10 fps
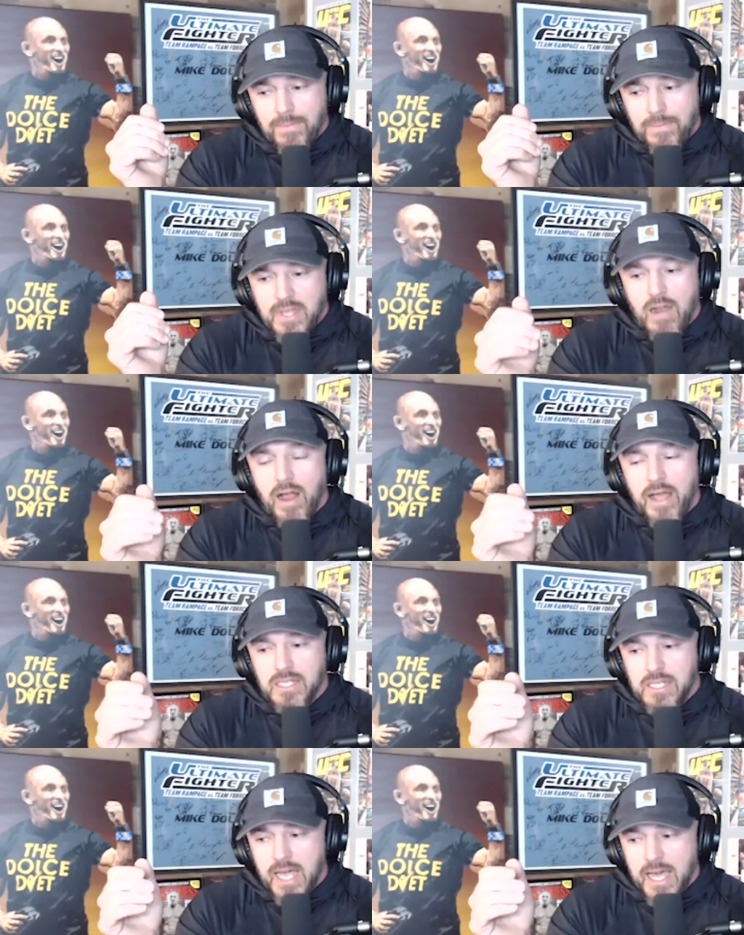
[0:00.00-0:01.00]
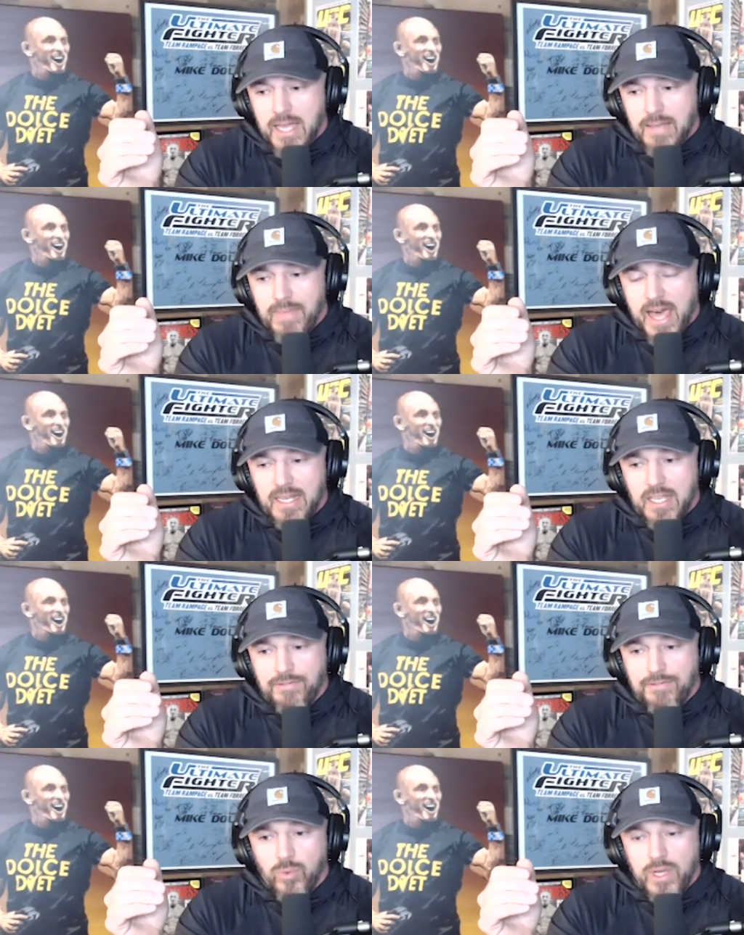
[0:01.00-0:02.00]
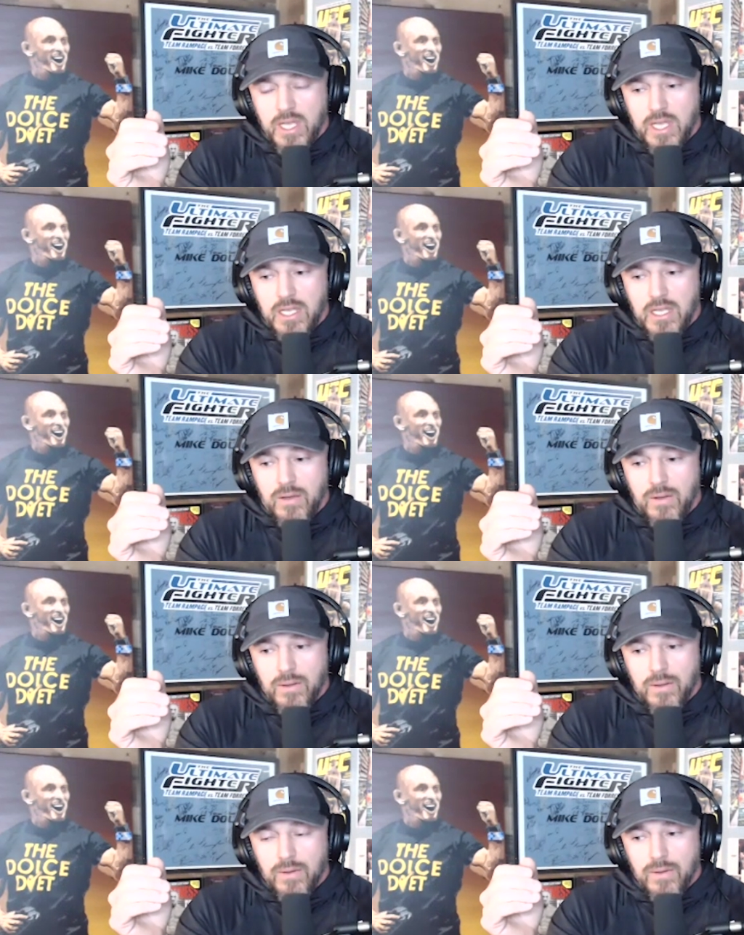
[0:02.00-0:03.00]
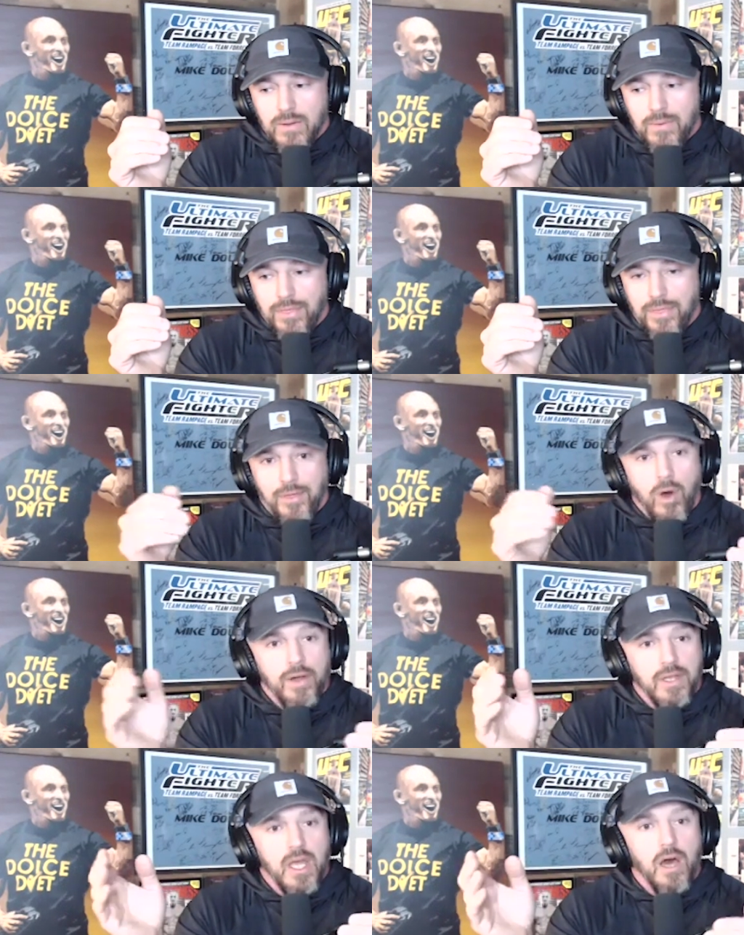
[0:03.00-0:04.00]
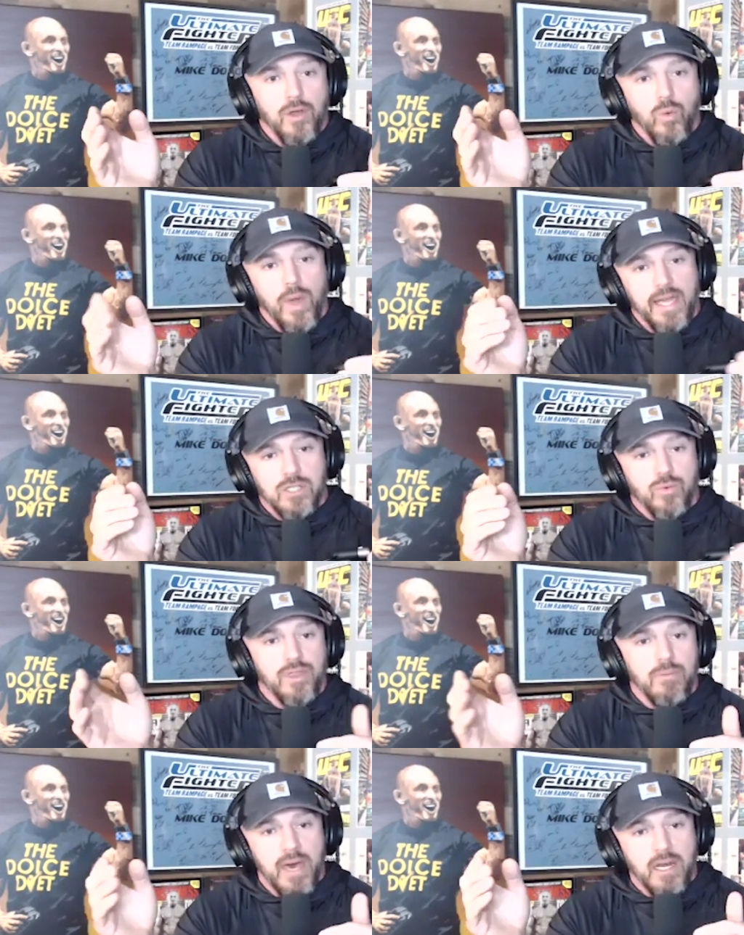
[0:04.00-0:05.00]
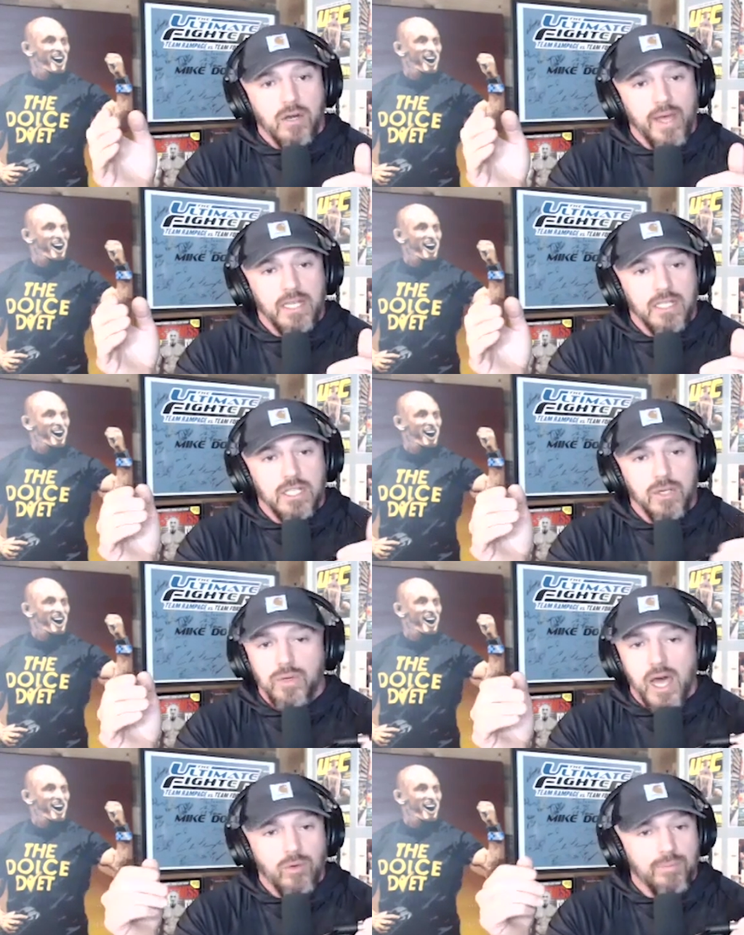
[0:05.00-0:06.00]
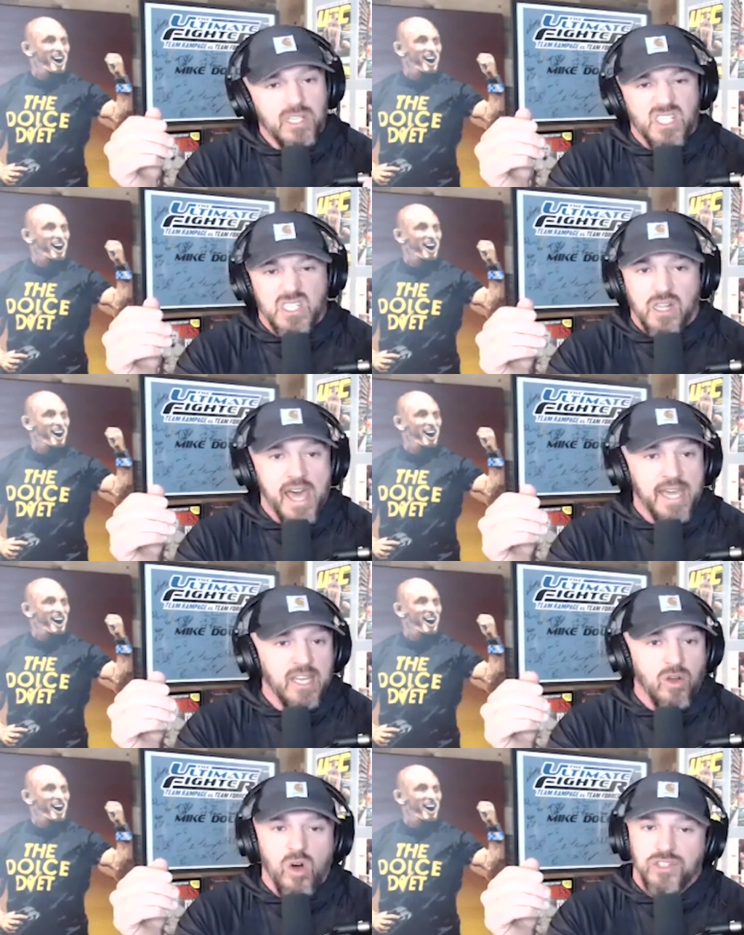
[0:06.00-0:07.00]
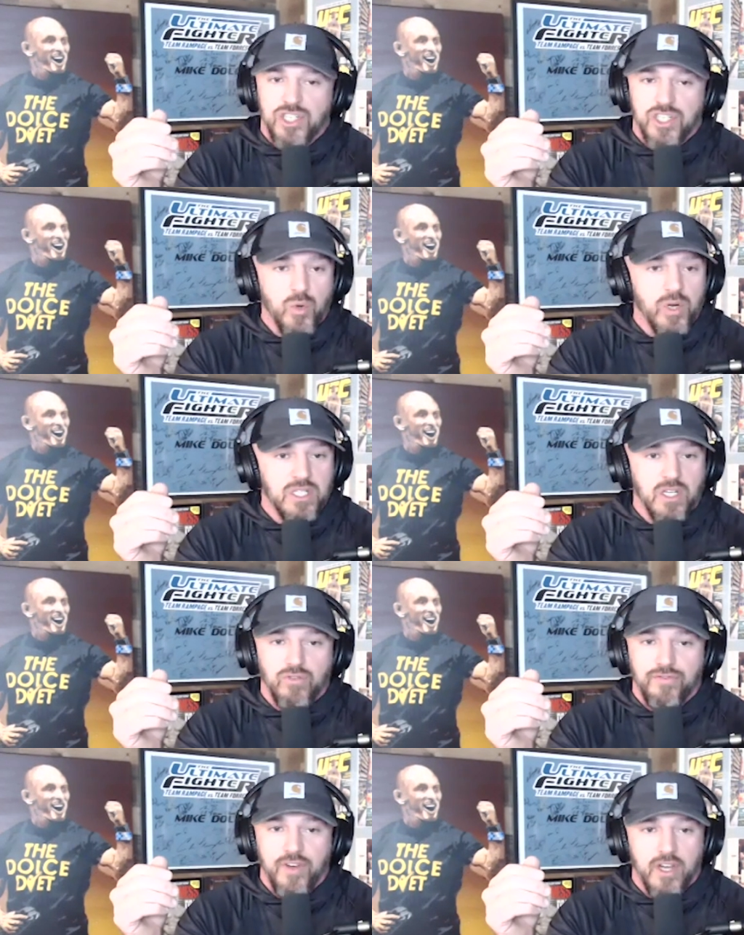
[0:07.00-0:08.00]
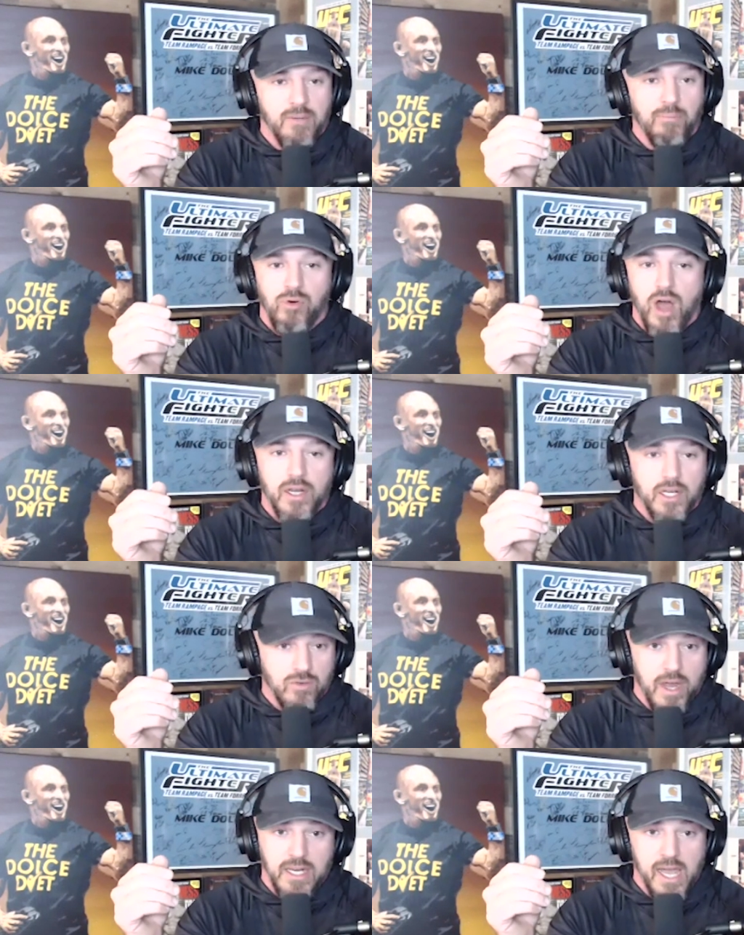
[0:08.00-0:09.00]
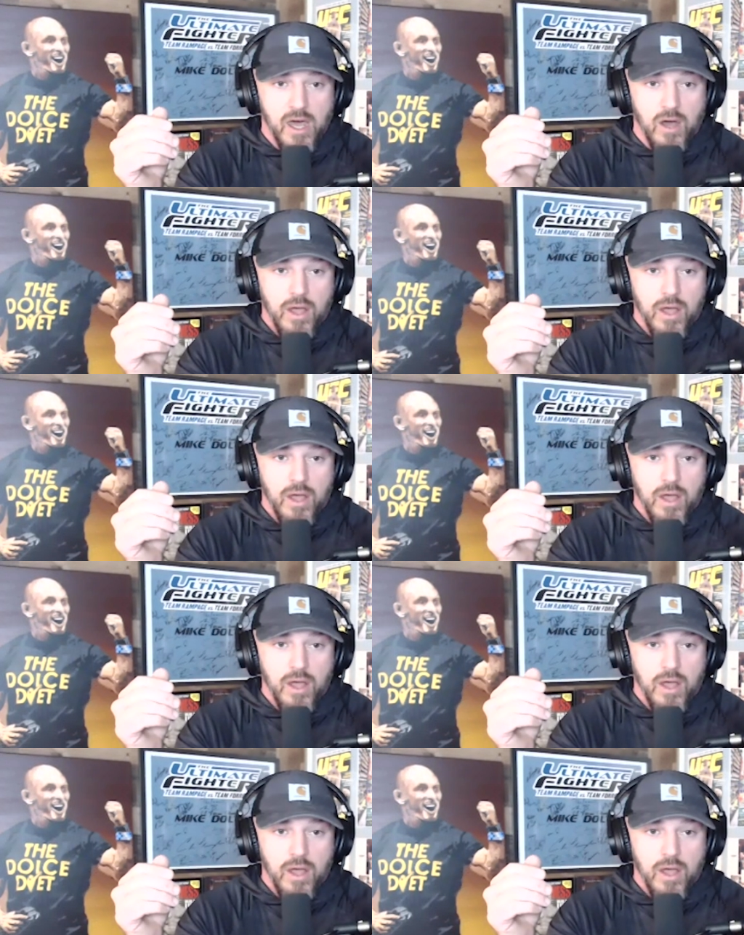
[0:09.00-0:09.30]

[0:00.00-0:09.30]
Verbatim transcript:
Speaker 1: Dare I say that if we thought the other ways were the better ways, you and I would be slanging all sorts of fucking product right now. A